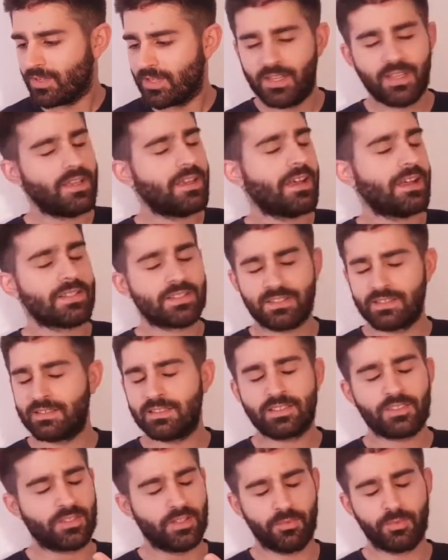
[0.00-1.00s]
He
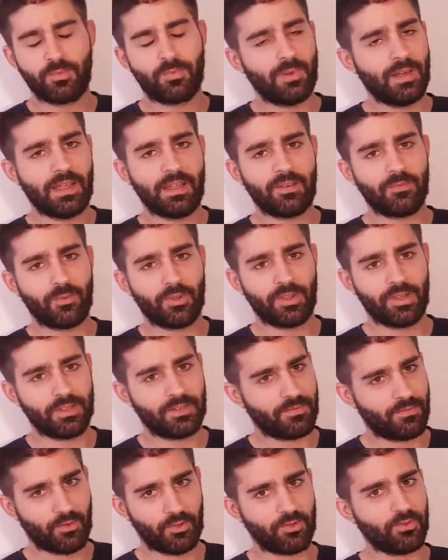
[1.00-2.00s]
hasn't stopped playing with
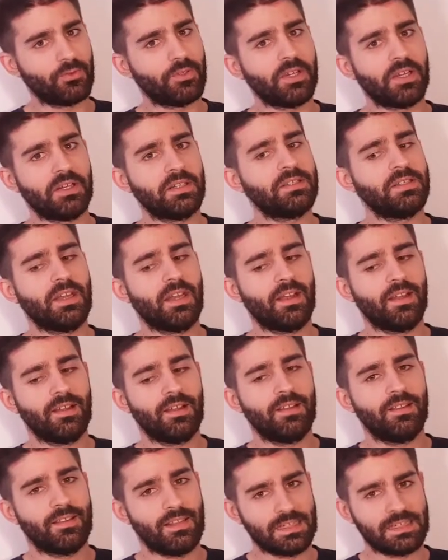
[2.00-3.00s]
it for 2 years. Yeah,
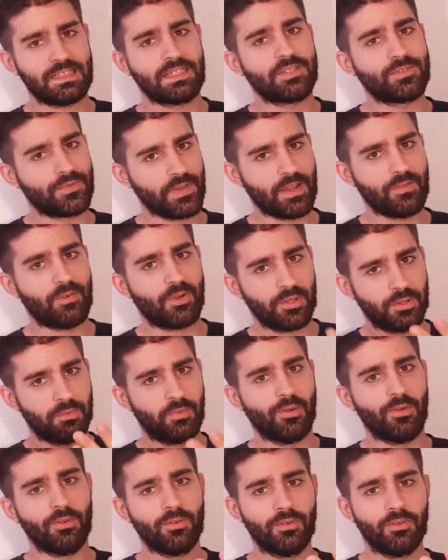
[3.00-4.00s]
it's his favorite
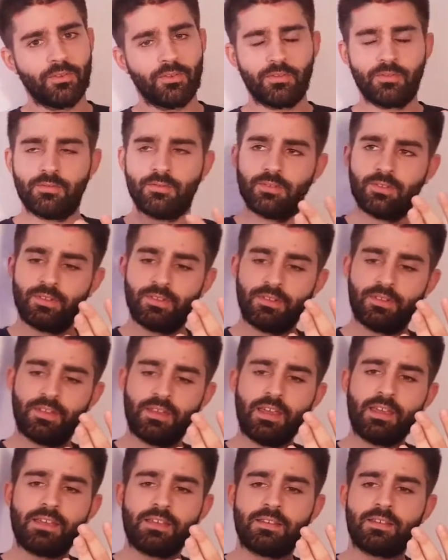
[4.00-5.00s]
ball.
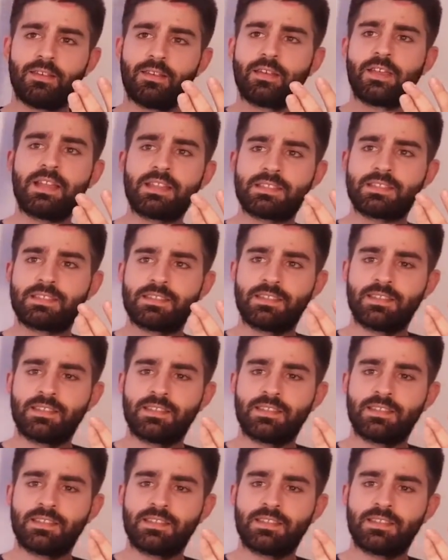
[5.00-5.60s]
Hey, come.